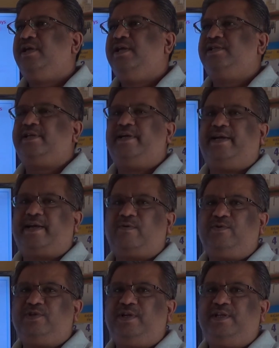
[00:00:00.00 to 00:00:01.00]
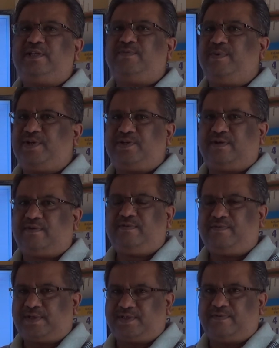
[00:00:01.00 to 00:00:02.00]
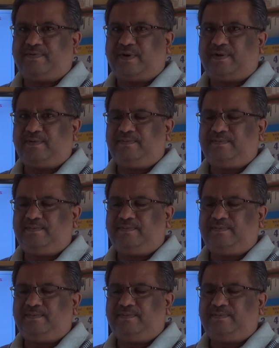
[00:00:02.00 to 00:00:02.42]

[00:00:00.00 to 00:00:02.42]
is a heterogeneous mixture, first of all.